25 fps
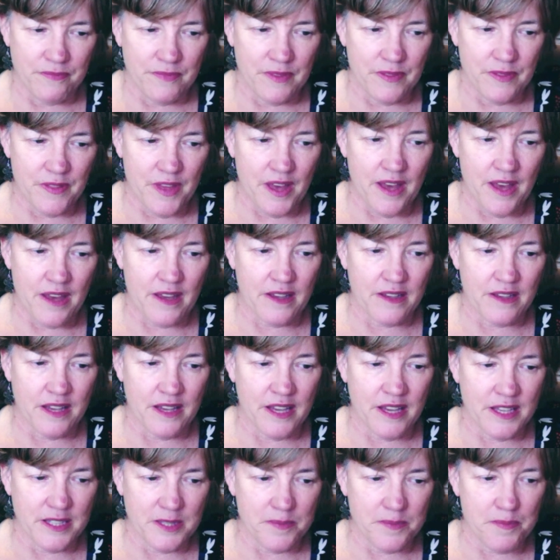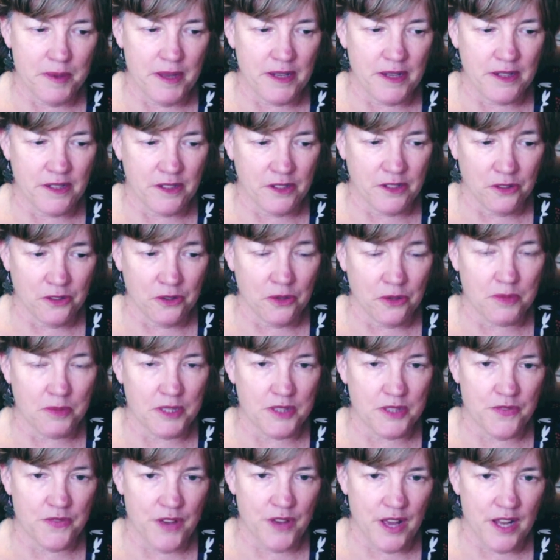that has been an
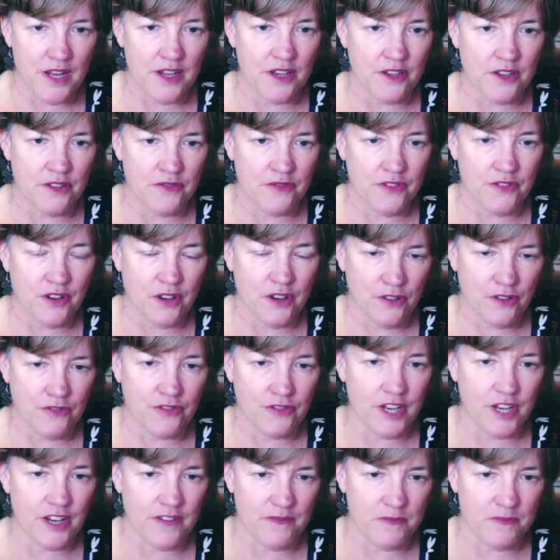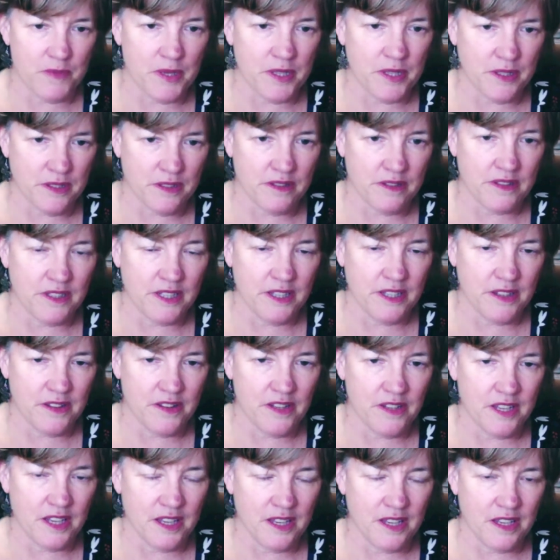enormous failure of government in
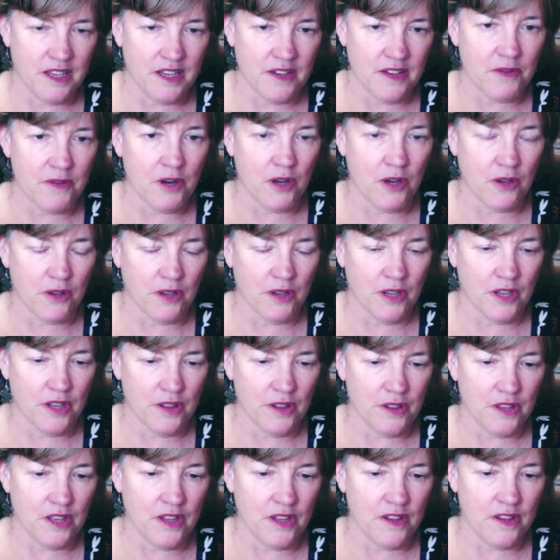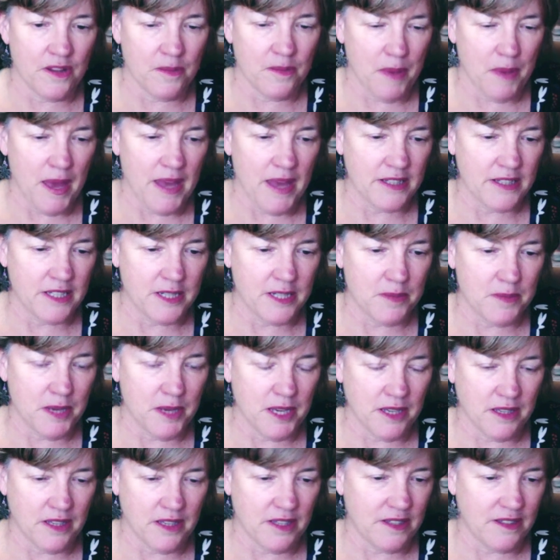the role in the pandemic,
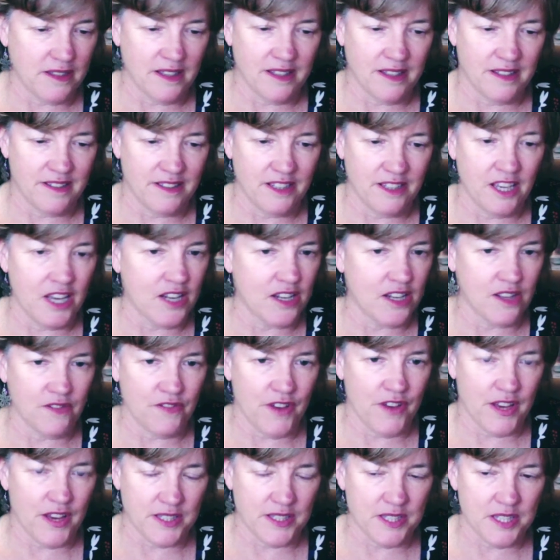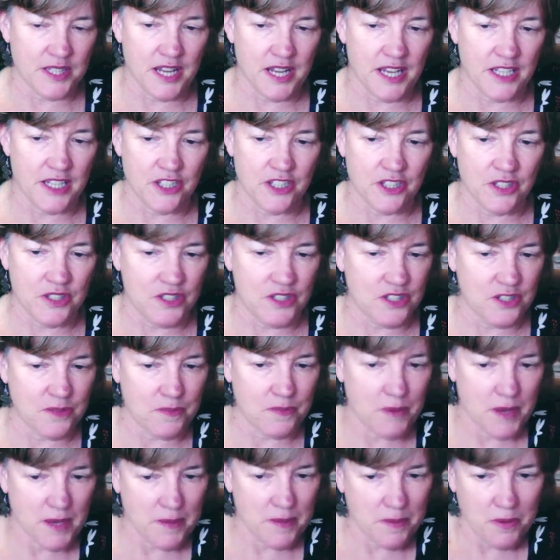in getting vaccinations to
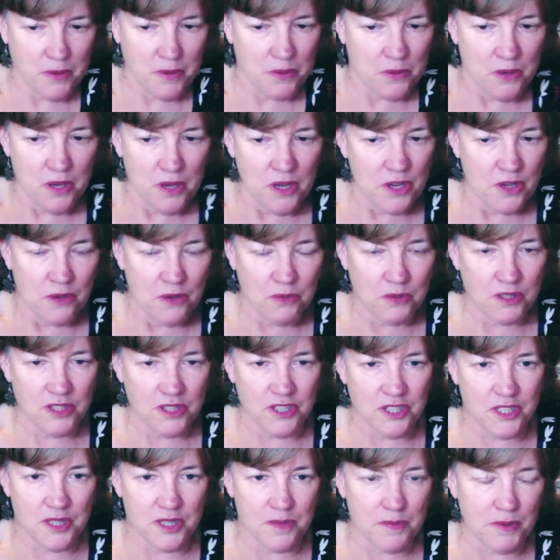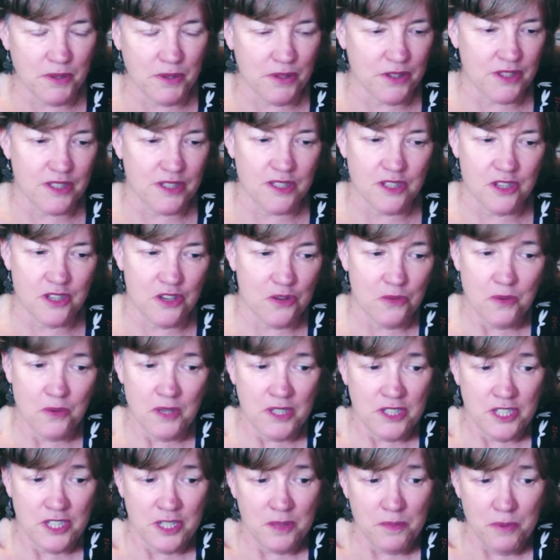people with disabilities who we
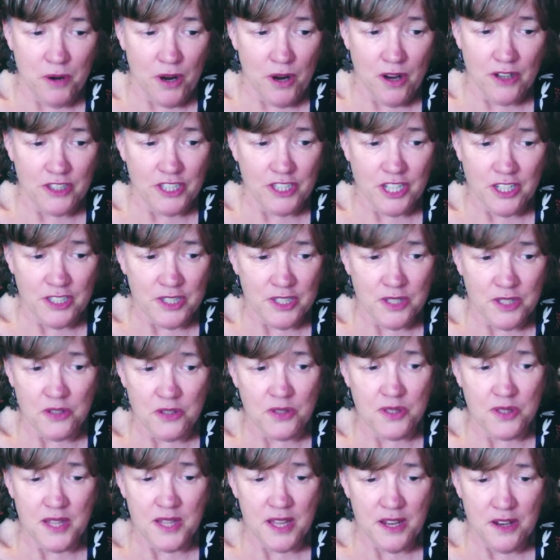did prioritise because